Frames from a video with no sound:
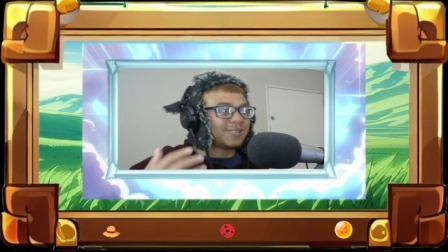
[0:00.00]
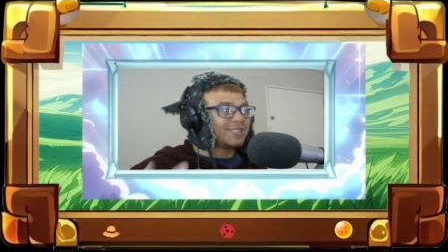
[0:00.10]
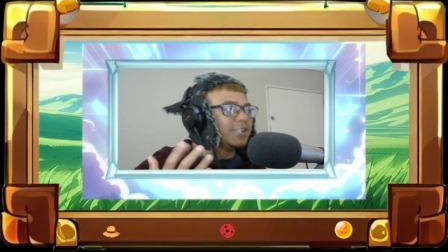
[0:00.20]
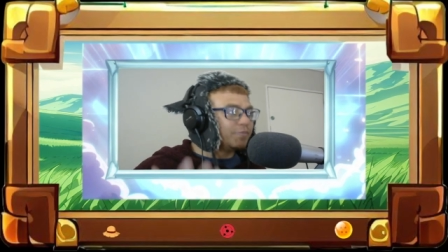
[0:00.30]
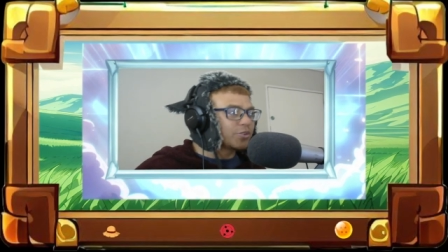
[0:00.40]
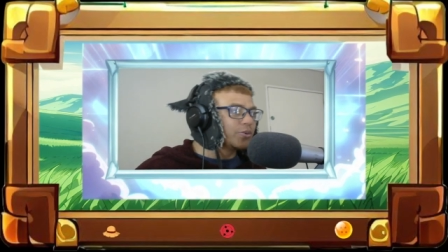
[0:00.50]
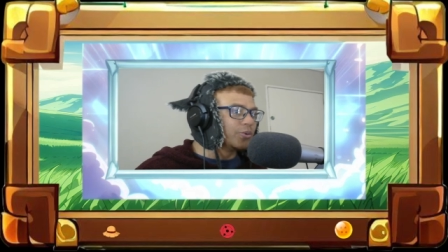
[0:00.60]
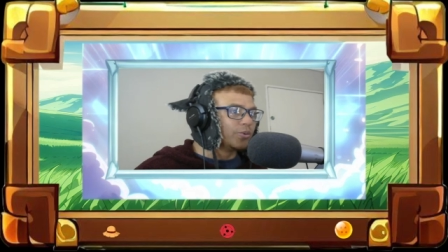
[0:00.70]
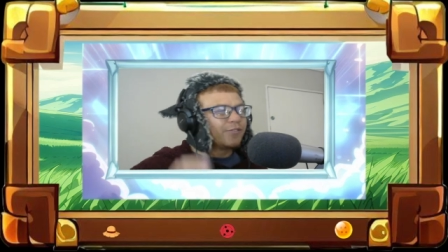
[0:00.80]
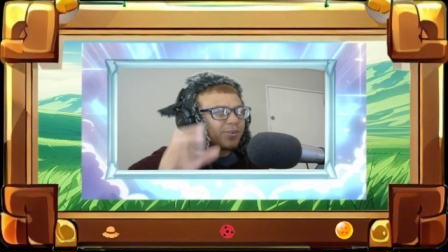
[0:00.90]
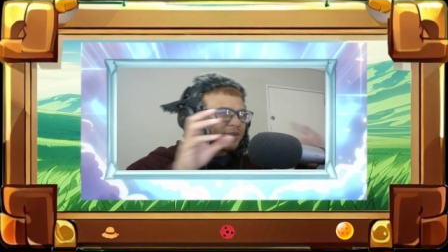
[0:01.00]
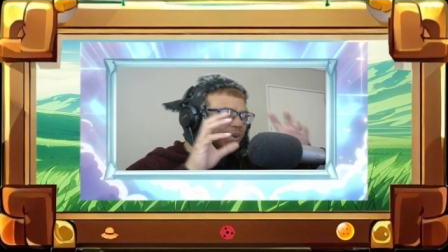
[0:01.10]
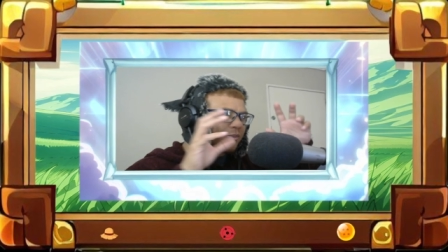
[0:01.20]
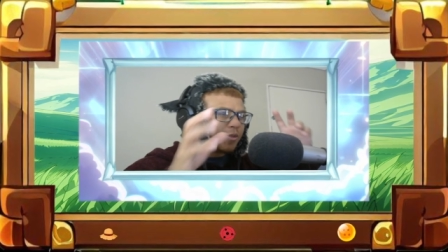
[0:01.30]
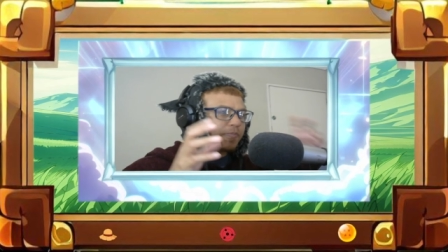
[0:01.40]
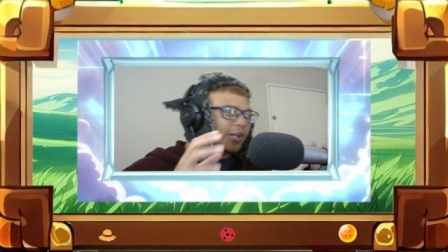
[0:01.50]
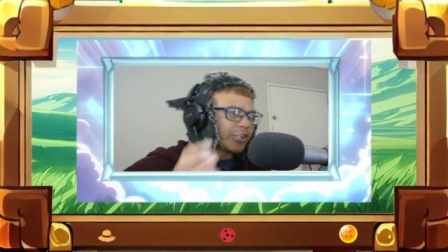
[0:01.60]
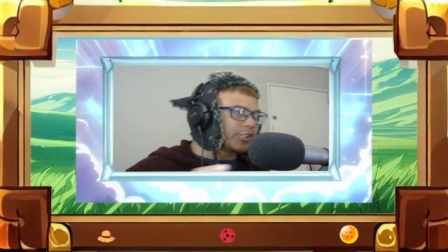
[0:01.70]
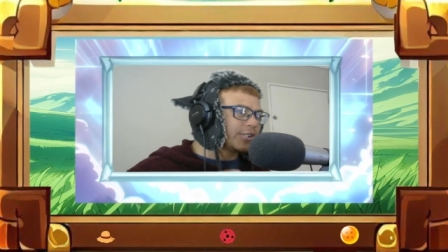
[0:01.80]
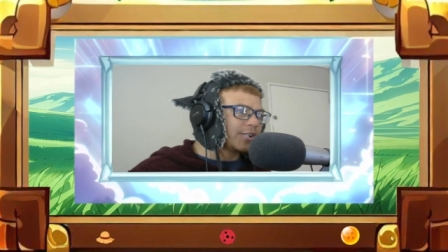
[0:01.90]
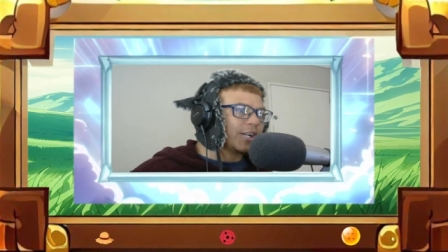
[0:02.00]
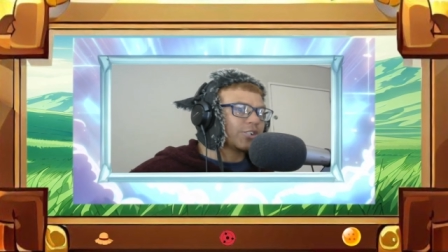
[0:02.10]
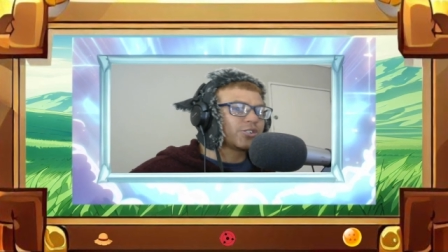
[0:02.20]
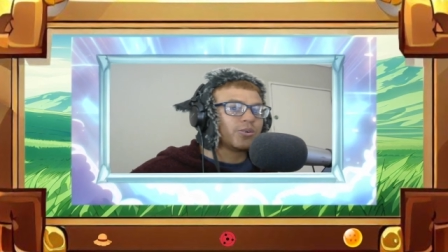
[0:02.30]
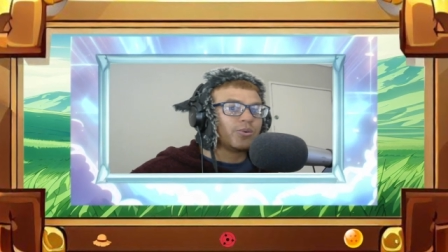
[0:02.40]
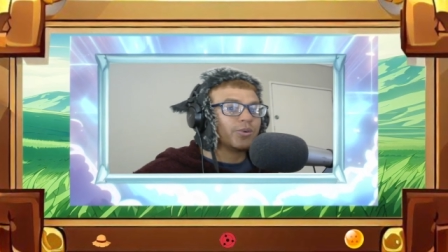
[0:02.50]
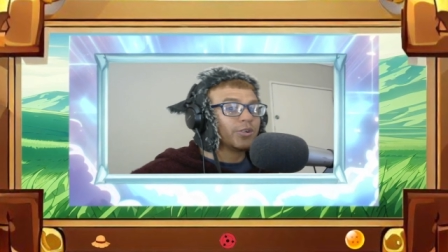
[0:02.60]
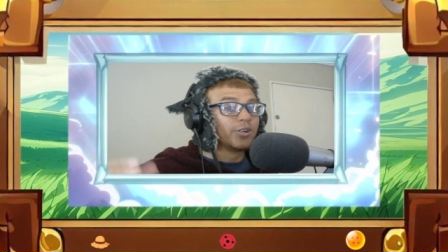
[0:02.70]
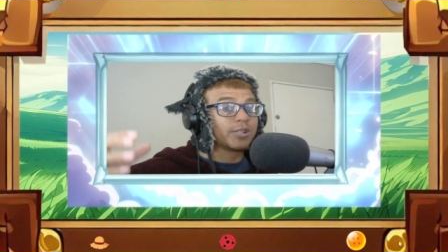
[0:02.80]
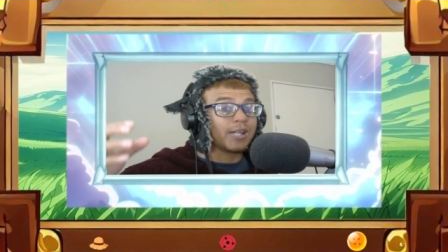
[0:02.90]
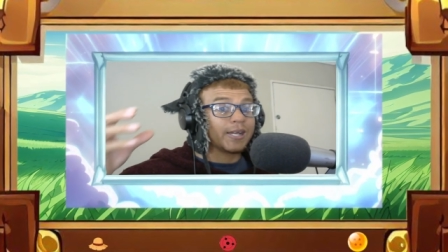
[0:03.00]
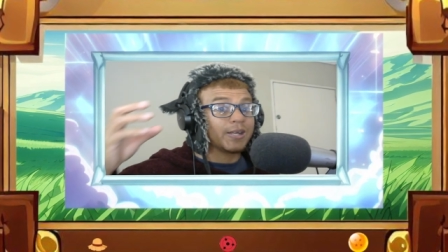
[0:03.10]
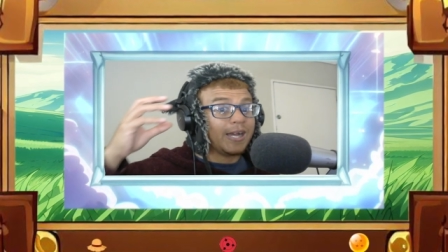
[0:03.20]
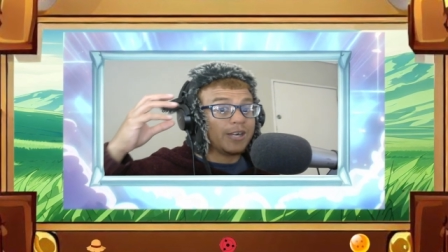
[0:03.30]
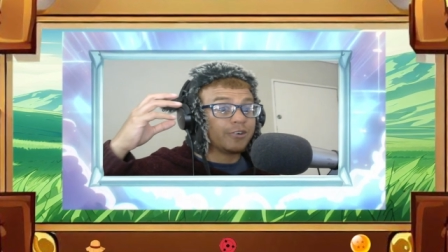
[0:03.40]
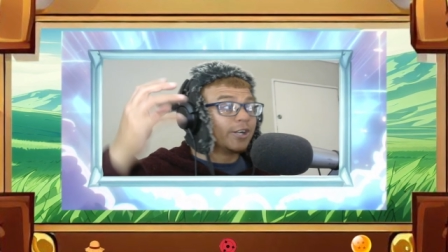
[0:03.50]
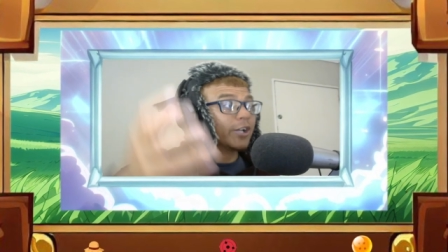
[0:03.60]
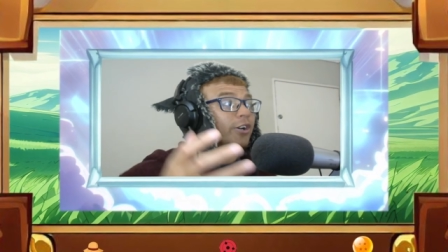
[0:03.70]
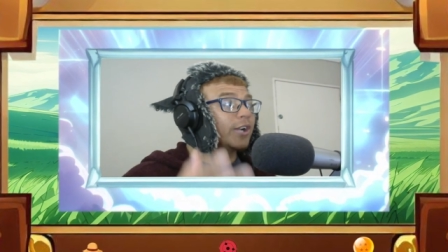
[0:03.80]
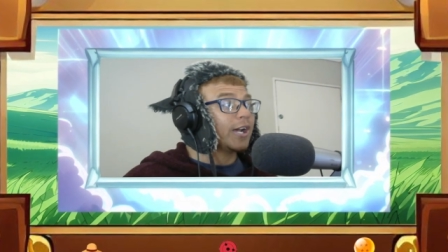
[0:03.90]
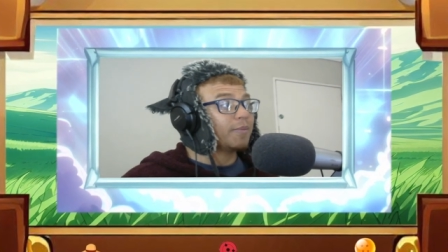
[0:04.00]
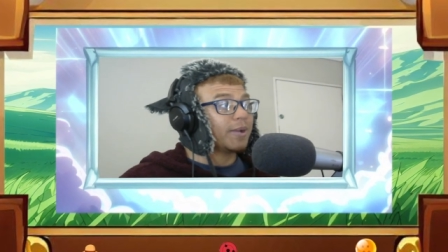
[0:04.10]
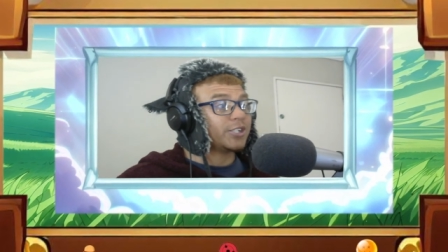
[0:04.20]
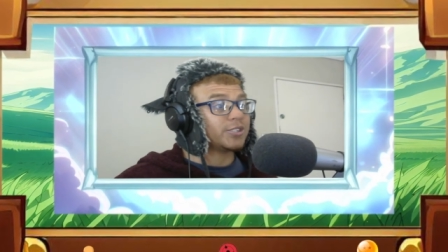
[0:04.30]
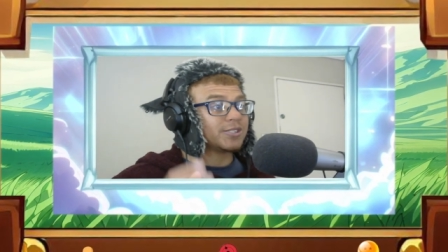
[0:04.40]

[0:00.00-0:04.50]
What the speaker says: seems cool. From some of the pictures that I saw, it looked like it had really good animation